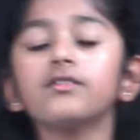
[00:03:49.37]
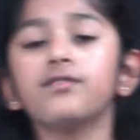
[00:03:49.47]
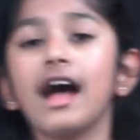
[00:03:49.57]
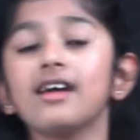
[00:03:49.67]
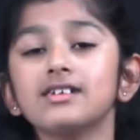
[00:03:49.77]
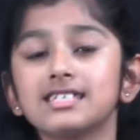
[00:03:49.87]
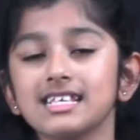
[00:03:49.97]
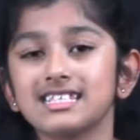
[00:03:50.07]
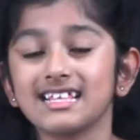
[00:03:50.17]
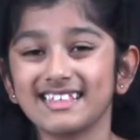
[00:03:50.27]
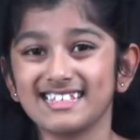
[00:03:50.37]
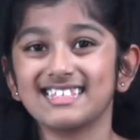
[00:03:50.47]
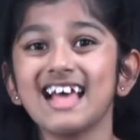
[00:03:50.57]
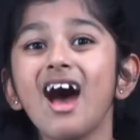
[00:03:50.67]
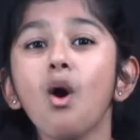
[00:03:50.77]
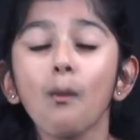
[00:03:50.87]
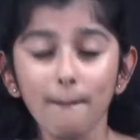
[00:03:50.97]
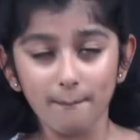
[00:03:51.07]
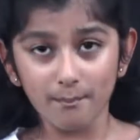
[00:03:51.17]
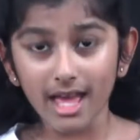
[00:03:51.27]
viruses that the
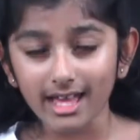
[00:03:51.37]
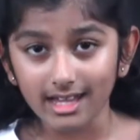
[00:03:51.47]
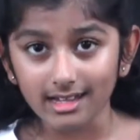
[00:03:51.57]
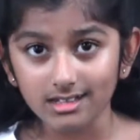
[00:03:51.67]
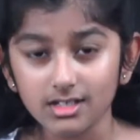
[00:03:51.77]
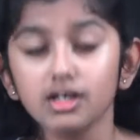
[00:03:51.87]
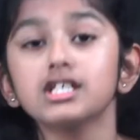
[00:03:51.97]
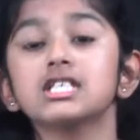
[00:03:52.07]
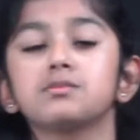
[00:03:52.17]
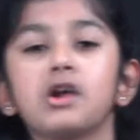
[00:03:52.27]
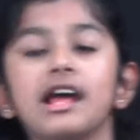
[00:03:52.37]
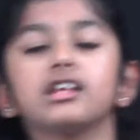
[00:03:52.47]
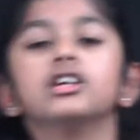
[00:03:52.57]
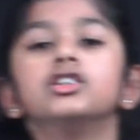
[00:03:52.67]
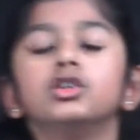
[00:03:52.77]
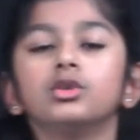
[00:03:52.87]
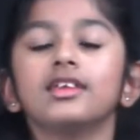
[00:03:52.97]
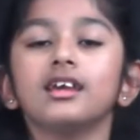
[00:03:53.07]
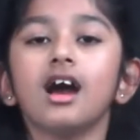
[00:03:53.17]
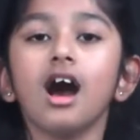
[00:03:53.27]
cell made spread to
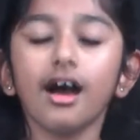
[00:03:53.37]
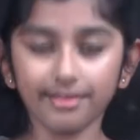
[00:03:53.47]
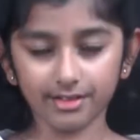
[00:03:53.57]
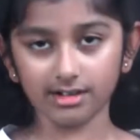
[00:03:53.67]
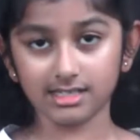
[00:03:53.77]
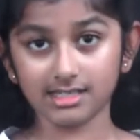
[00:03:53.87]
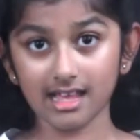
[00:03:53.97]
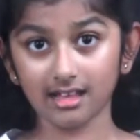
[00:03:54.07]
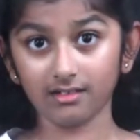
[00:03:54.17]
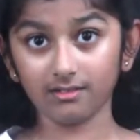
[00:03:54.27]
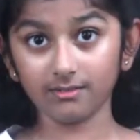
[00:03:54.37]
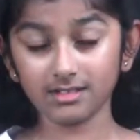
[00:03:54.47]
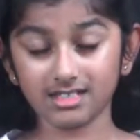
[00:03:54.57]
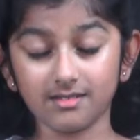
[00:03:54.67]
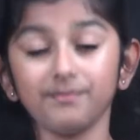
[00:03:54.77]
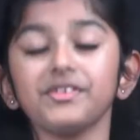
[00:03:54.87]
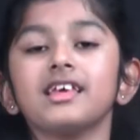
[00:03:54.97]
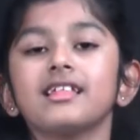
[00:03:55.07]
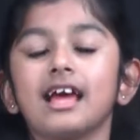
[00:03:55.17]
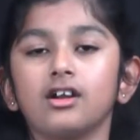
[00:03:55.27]
the other cells
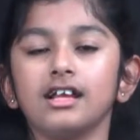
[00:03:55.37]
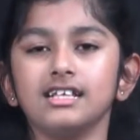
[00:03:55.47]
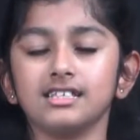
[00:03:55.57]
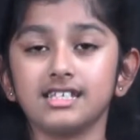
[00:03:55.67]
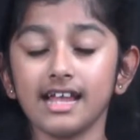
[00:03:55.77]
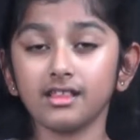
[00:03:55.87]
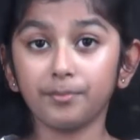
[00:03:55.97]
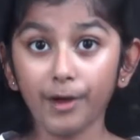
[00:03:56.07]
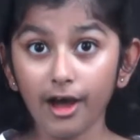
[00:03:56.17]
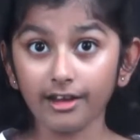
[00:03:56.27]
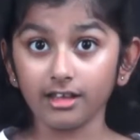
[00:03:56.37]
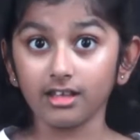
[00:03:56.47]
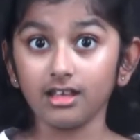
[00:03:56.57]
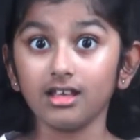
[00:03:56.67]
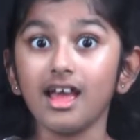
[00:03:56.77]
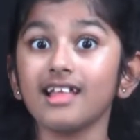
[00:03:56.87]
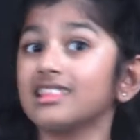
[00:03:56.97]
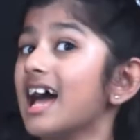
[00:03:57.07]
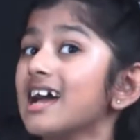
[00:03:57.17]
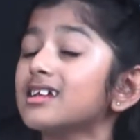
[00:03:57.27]
that are inside the body.
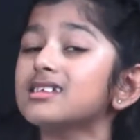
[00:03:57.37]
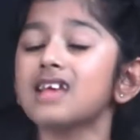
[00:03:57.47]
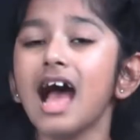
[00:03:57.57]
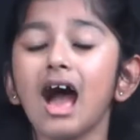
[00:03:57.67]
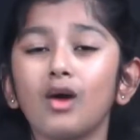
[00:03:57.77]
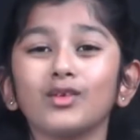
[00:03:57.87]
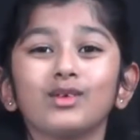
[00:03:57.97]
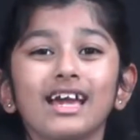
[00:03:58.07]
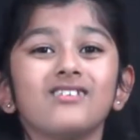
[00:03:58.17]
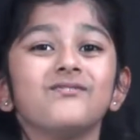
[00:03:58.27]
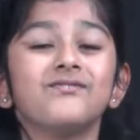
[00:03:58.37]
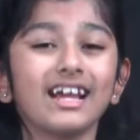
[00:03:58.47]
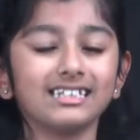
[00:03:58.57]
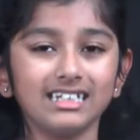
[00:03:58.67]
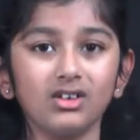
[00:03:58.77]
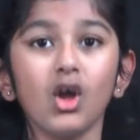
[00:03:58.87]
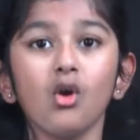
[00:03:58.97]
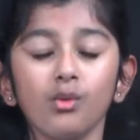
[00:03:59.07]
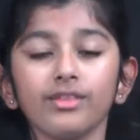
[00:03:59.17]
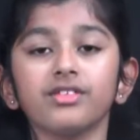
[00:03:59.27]
And that is how you get infected
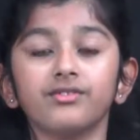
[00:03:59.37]
with the